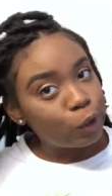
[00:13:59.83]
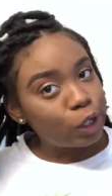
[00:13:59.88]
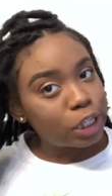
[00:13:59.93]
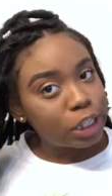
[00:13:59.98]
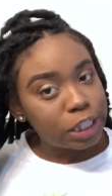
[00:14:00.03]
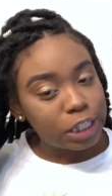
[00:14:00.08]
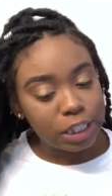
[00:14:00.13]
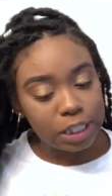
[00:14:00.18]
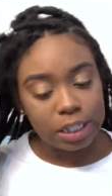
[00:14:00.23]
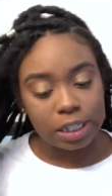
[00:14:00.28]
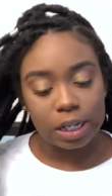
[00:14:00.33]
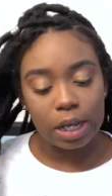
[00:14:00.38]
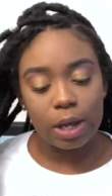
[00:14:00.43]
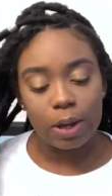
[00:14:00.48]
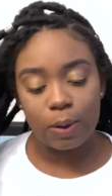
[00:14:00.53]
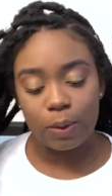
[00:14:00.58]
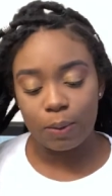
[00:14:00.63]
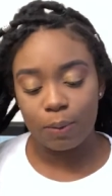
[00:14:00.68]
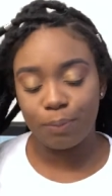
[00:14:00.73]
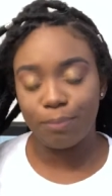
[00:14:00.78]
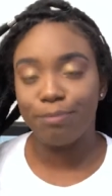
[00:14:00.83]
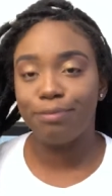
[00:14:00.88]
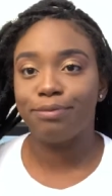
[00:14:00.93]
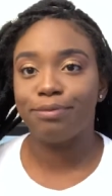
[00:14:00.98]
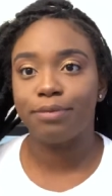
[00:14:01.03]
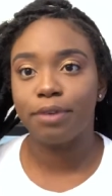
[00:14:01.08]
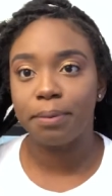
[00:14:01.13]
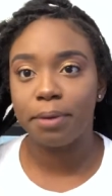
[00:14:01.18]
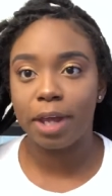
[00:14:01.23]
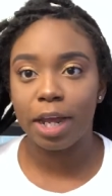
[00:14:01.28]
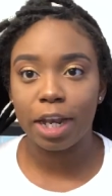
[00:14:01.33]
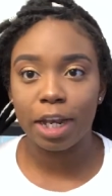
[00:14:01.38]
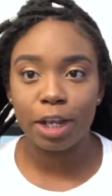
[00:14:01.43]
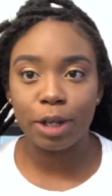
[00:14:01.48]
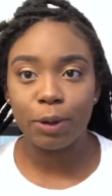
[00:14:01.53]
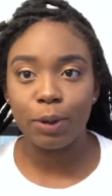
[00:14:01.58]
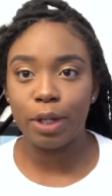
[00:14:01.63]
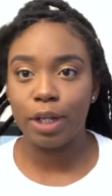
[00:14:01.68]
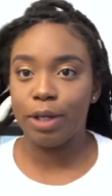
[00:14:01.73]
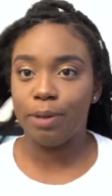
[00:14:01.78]
Let's, oh, let me add a
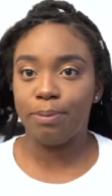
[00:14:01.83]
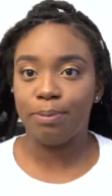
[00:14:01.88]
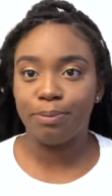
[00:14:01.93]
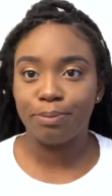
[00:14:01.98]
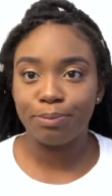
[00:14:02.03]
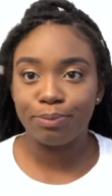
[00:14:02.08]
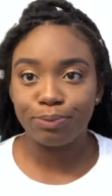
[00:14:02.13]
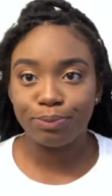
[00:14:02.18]
little lip.